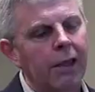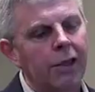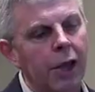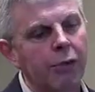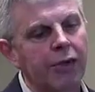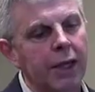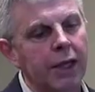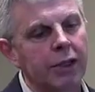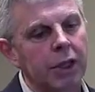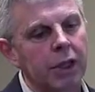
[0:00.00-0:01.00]
The other
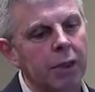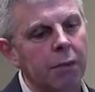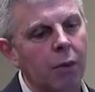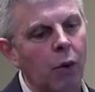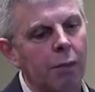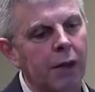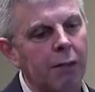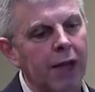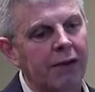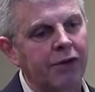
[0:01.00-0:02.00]
thing is that what
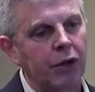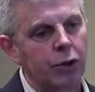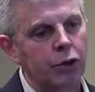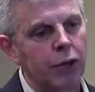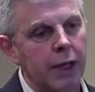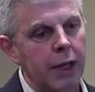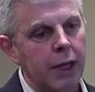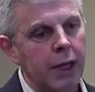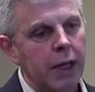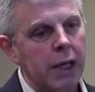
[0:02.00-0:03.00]
people have to
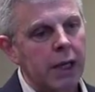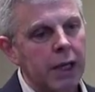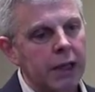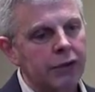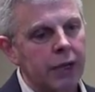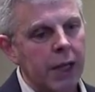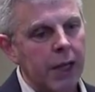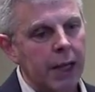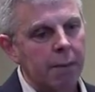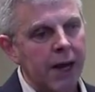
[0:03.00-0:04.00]
understand is
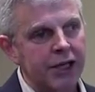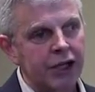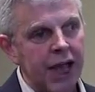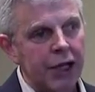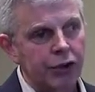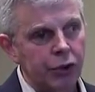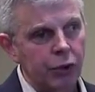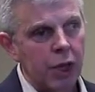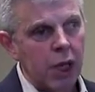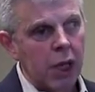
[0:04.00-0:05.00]
that by
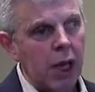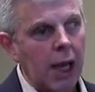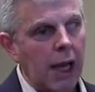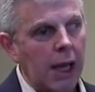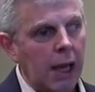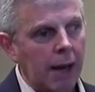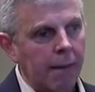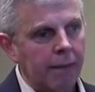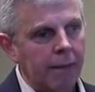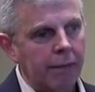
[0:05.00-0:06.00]
statute,
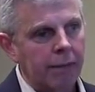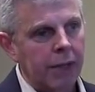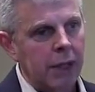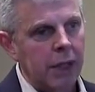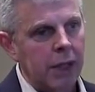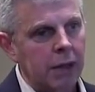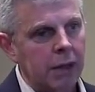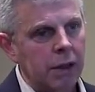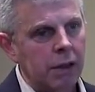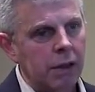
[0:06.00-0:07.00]
the
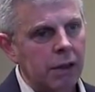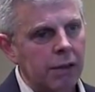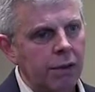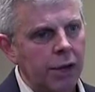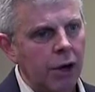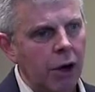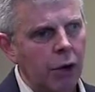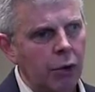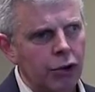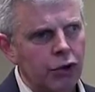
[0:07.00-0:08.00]

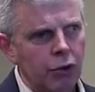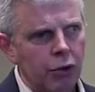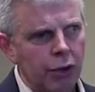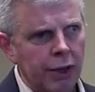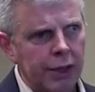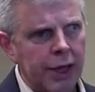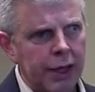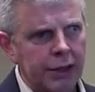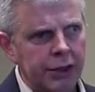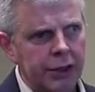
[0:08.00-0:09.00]
auto insurer in
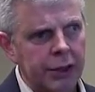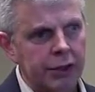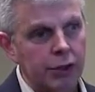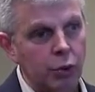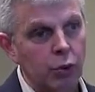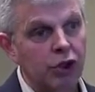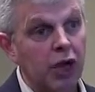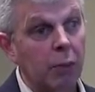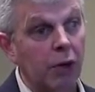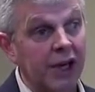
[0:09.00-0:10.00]
Kansas gets to
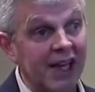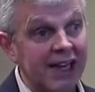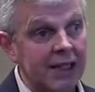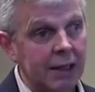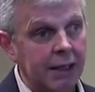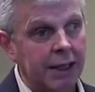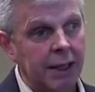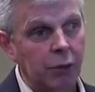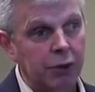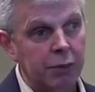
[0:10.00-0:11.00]
subrogate,
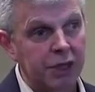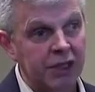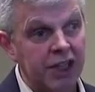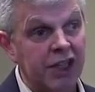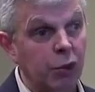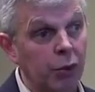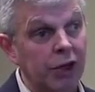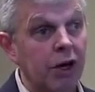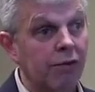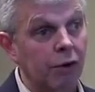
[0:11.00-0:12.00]
which means they get to
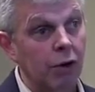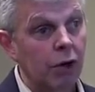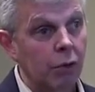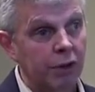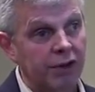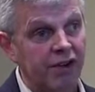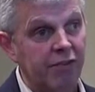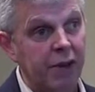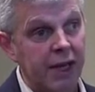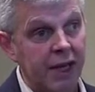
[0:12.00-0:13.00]
recover what
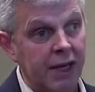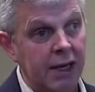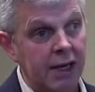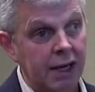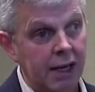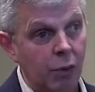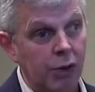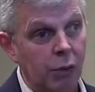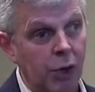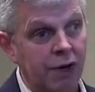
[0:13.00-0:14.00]
they've paid
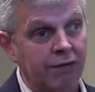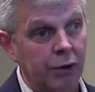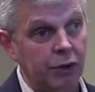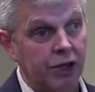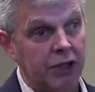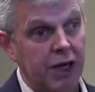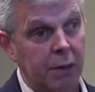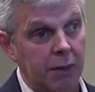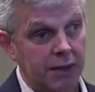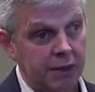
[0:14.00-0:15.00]
if there's a
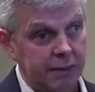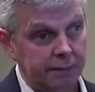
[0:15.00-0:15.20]
settlement.